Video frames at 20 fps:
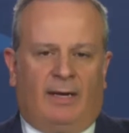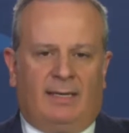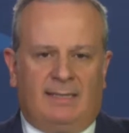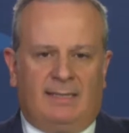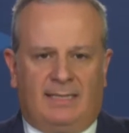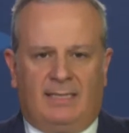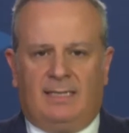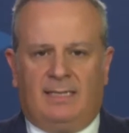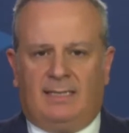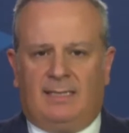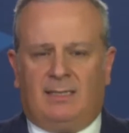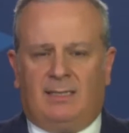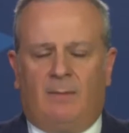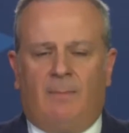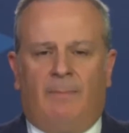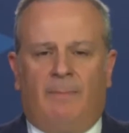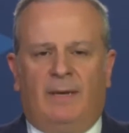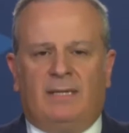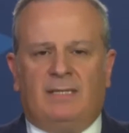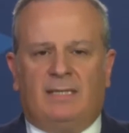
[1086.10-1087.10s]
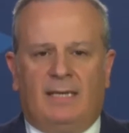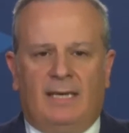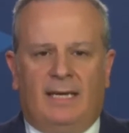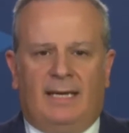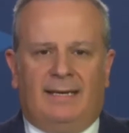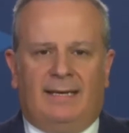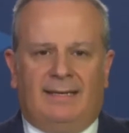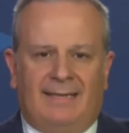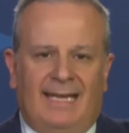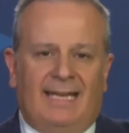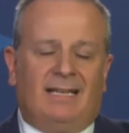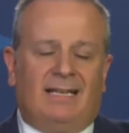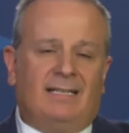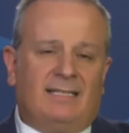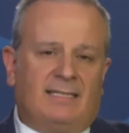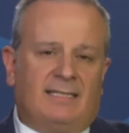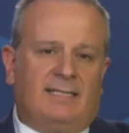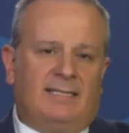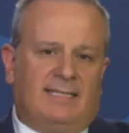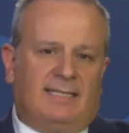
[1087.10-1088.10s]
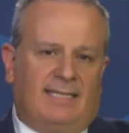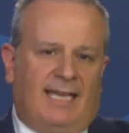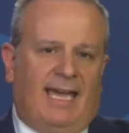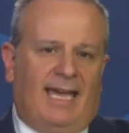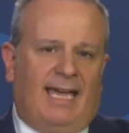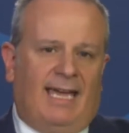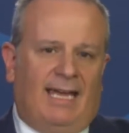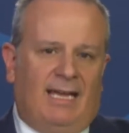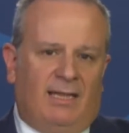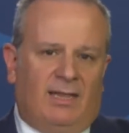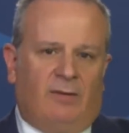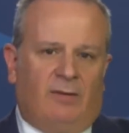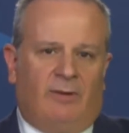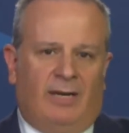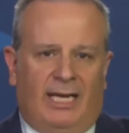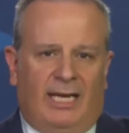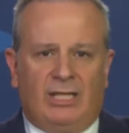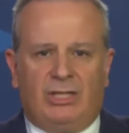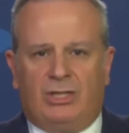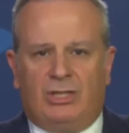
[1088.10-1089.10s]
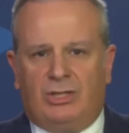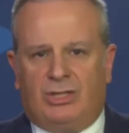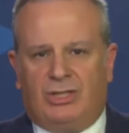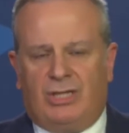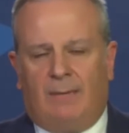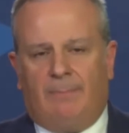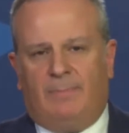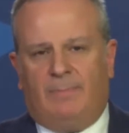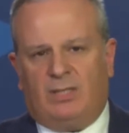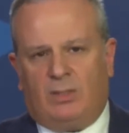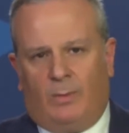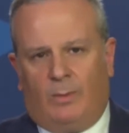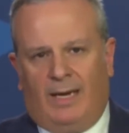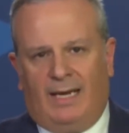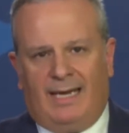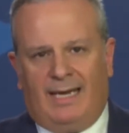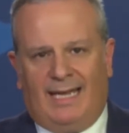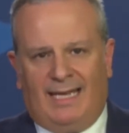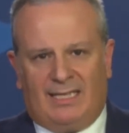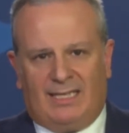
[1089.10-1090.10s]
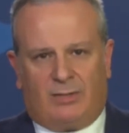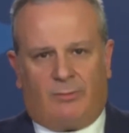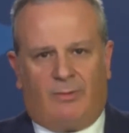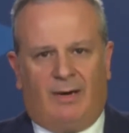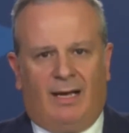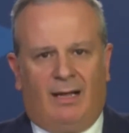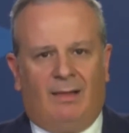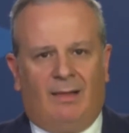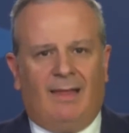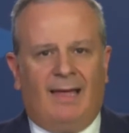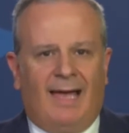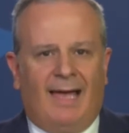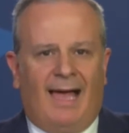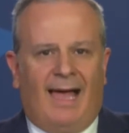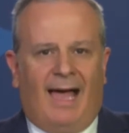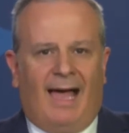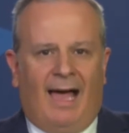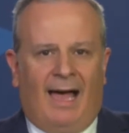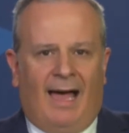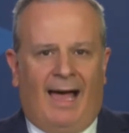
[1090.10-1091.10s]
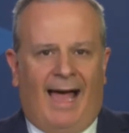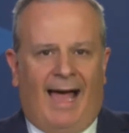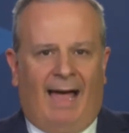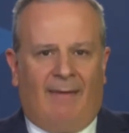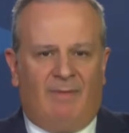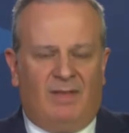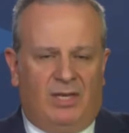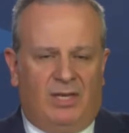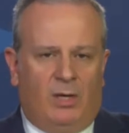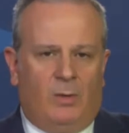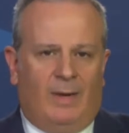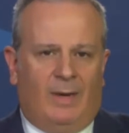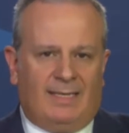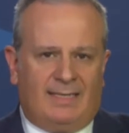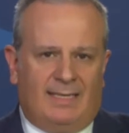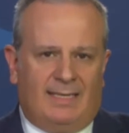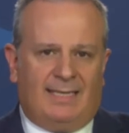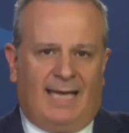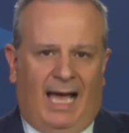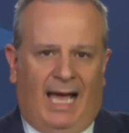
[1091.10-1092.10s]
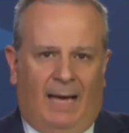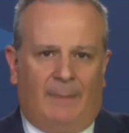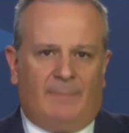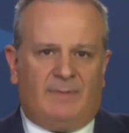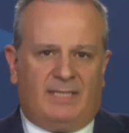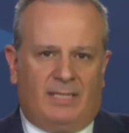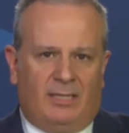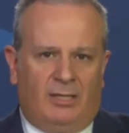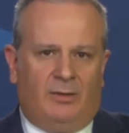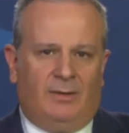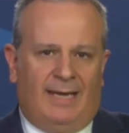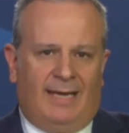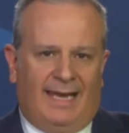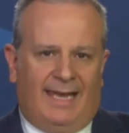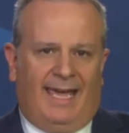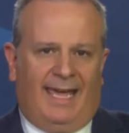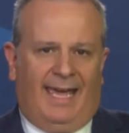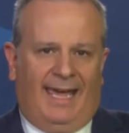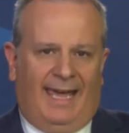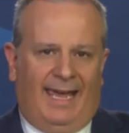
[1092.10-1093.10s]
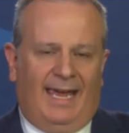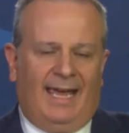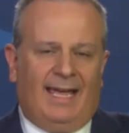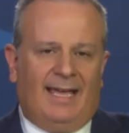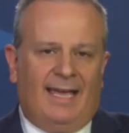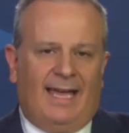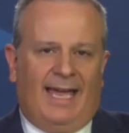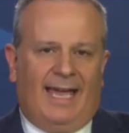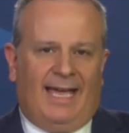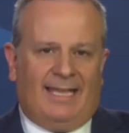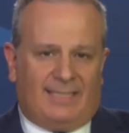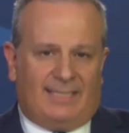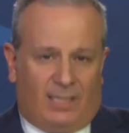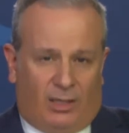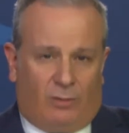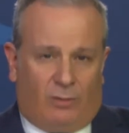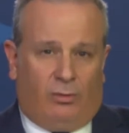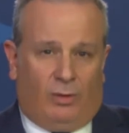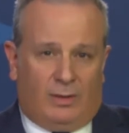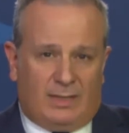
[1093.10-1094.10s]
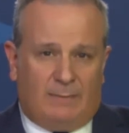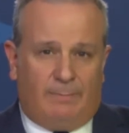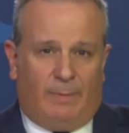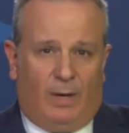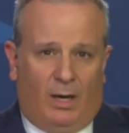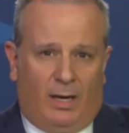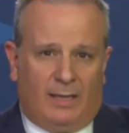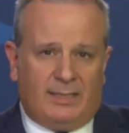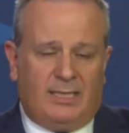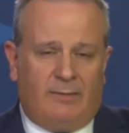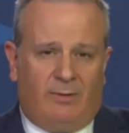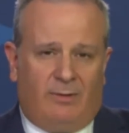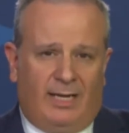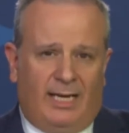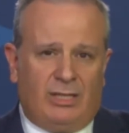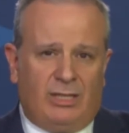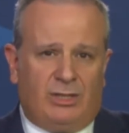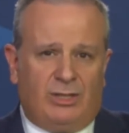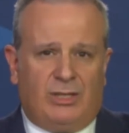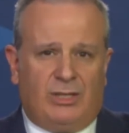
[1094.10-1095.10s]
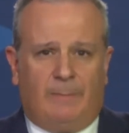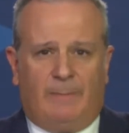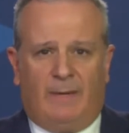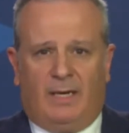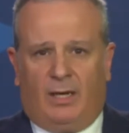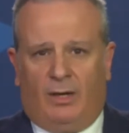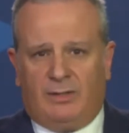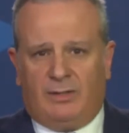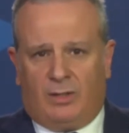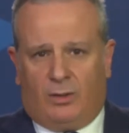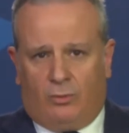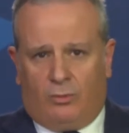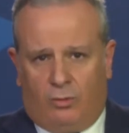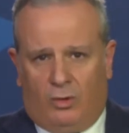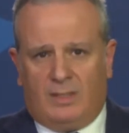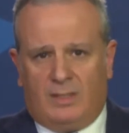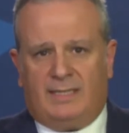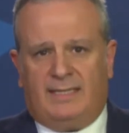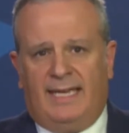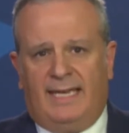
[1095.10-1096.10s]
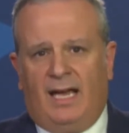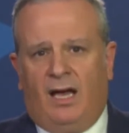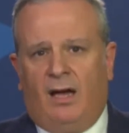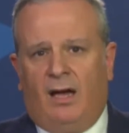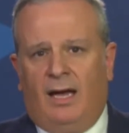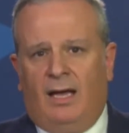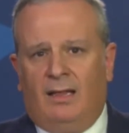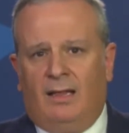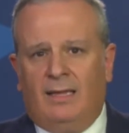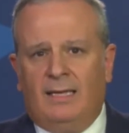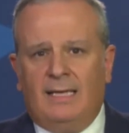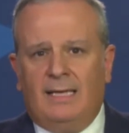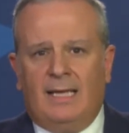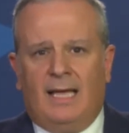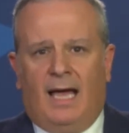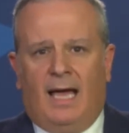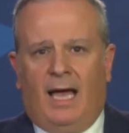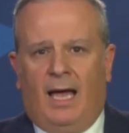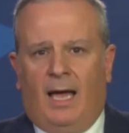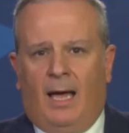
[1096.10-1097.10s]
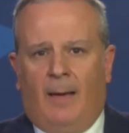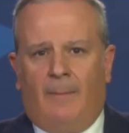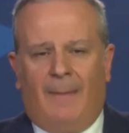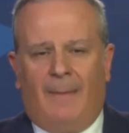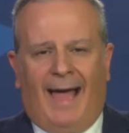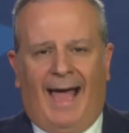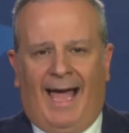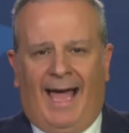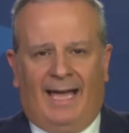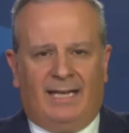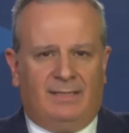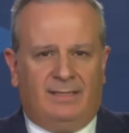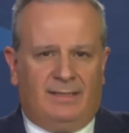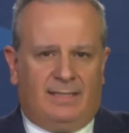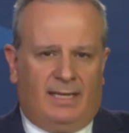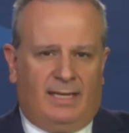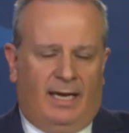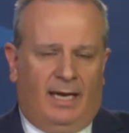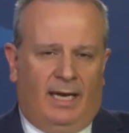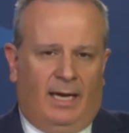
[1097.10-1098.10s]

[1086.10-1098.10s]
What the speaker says: citizenship. But needless to say, the relationship between Israel and the US is absolutely key. It's a cross-party relationship. It goes across the aisle, and